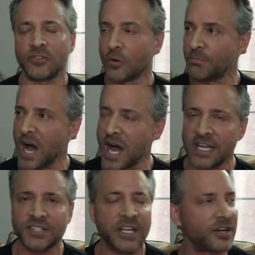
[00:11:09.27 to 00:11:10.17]
Your
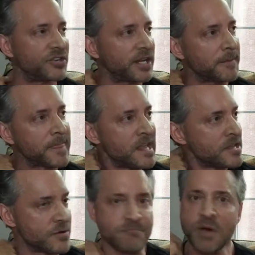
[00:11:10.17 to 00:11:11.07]
body is energy,
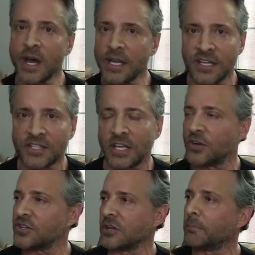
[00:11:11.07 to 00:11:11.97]
your money is
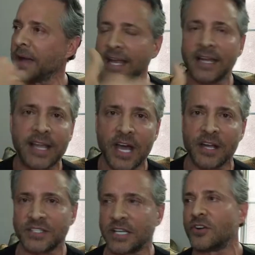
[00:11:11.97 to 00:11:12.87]
energy, your bank
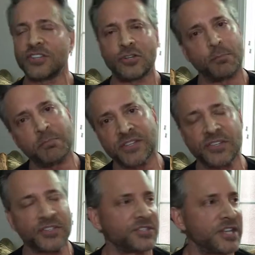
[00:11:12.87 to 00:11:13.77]
account is energy, your
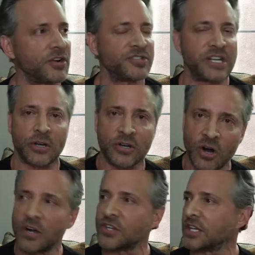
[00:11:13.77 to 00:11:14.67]
business is energy, your
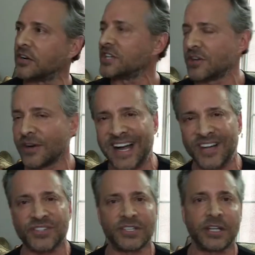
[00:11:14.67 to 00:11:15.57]
car is energy, your
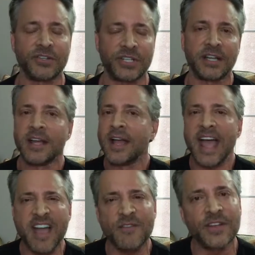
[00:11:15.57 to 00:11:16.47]
house is energy,
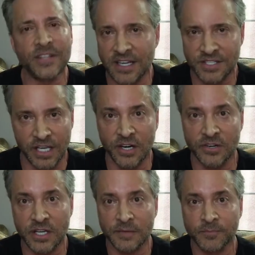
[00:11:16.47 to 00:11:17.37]
everything is
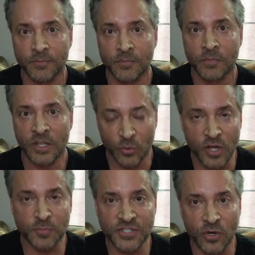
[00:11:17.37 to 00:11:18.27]
energy. You
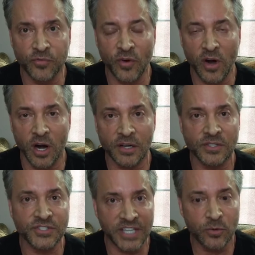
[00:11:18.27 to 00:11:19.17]
with me so far?
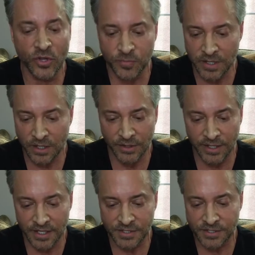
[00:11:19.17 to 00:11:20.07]
Stick with me on
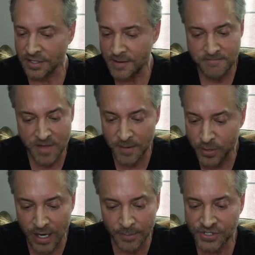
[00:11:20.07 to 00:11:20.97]
this. I
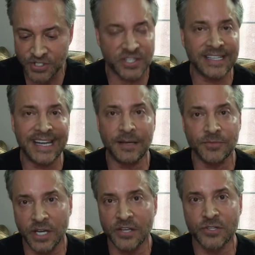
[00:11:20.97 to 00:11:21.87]
promise this is a
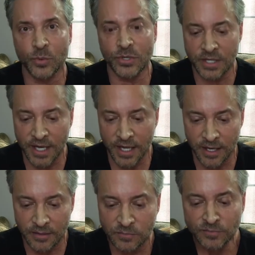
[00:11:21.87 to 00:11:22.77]
game changer when you get
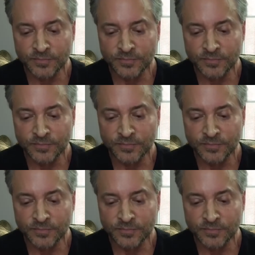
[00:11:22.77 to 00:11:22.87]
it.